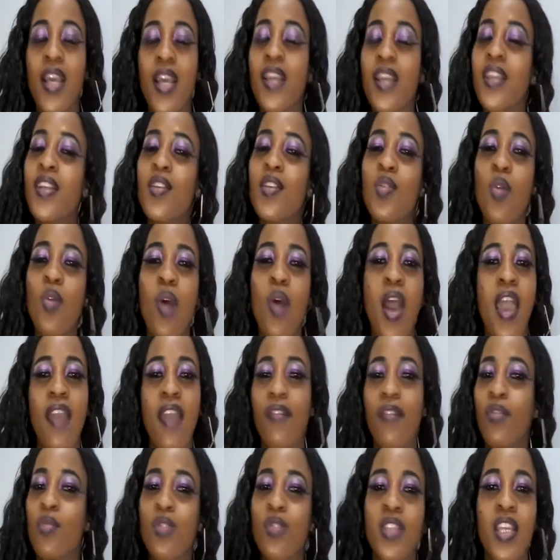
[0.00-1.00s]
I didn't know I
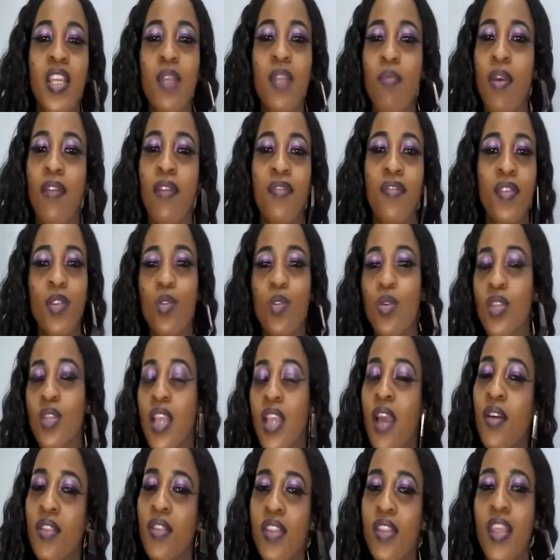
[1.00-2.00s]
have to send my videos
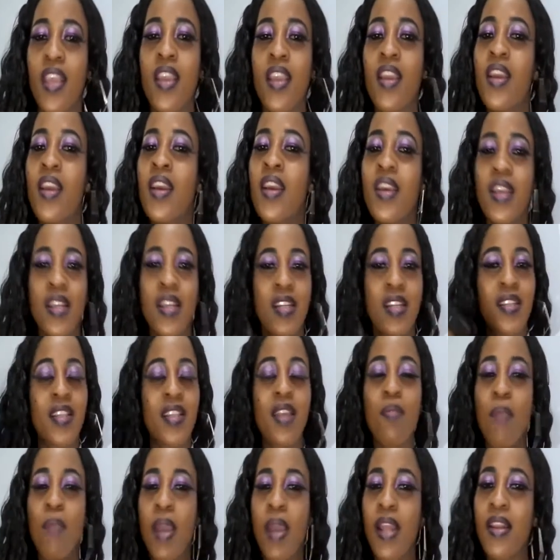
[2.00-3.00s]
out there and
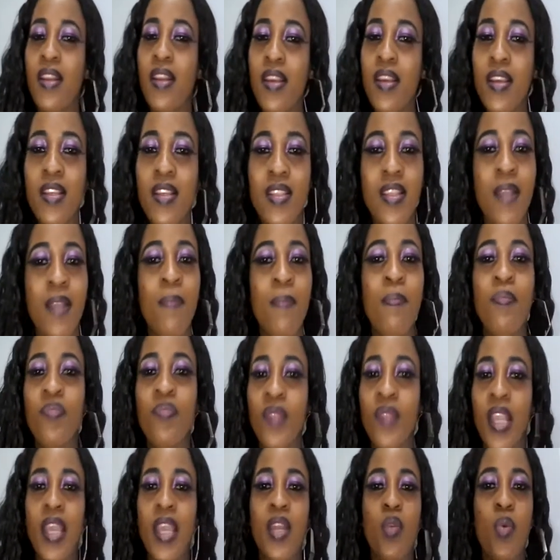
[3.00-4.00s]
send my links
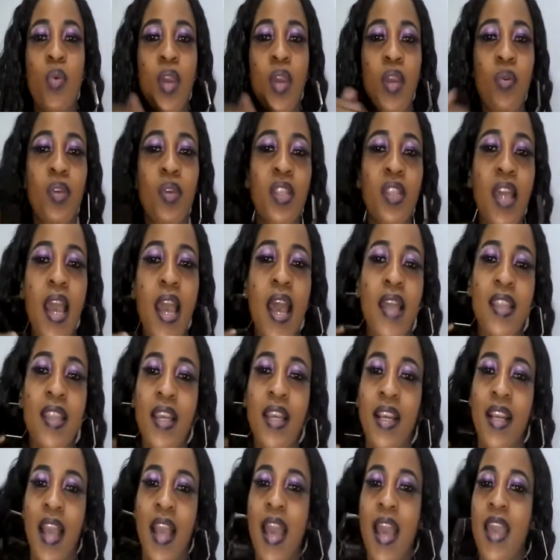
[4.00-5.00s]
and work with
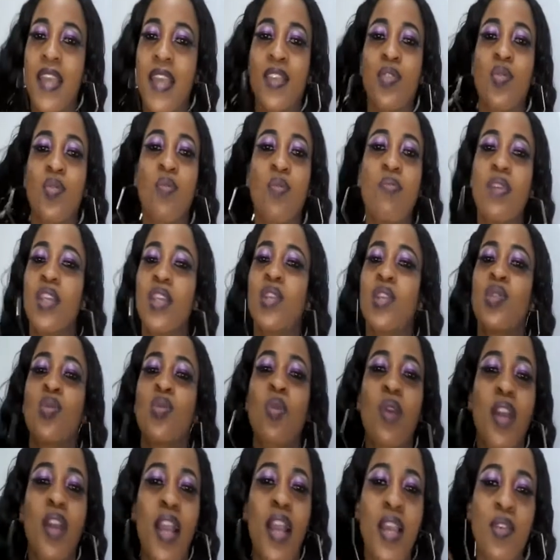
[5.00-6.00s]
other guys to make
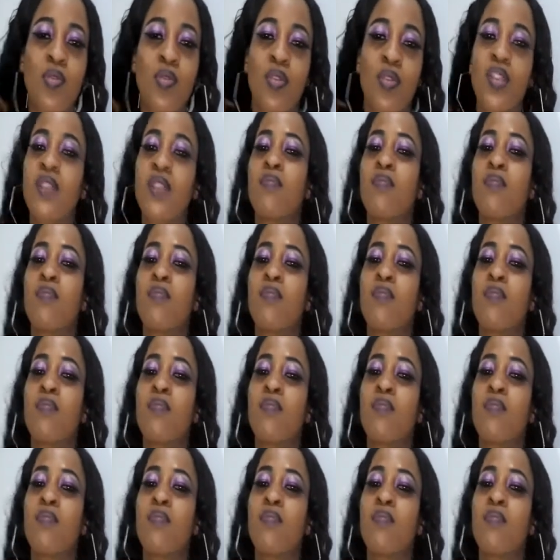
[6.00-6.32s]
sure, guys,